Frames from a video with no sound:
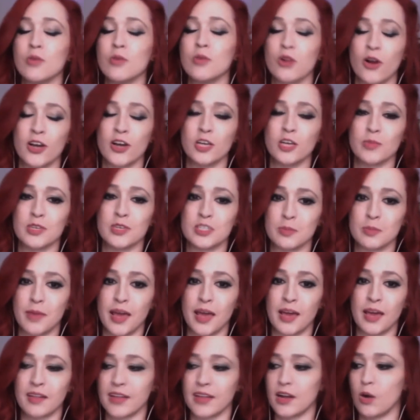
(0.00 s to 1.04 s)
argument to
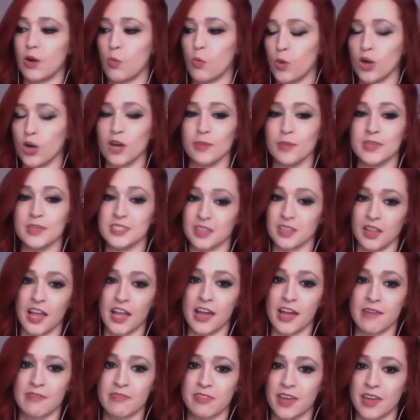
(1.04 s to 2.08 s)
make. Like, a worm is a
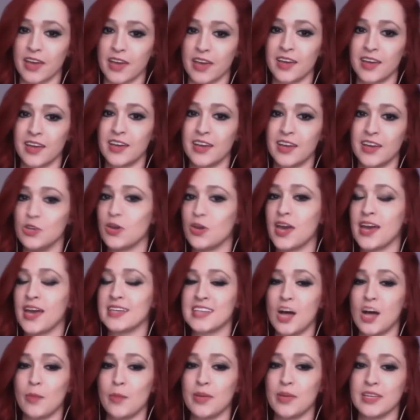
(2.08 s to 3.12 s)
life. Like, you
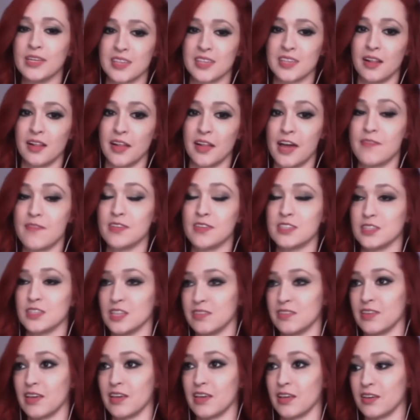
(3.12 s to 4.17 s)
can't tell me it's not a life, it's a
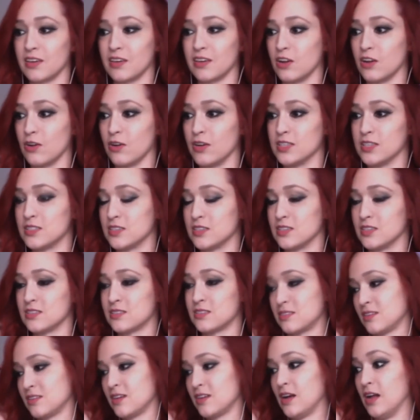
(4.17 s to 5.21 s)
living, you know, it's
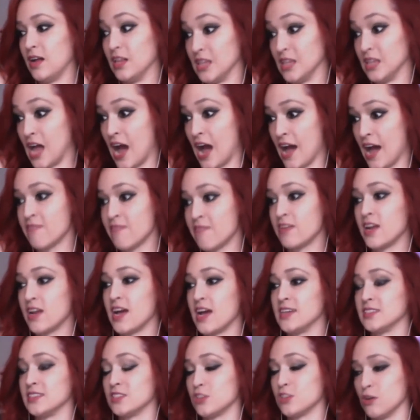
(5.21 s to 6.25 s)
it's alive, it
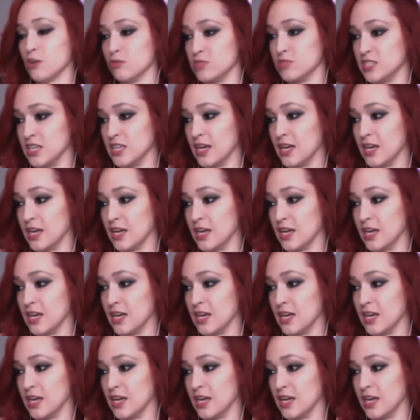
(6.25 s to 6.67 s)
has its own D N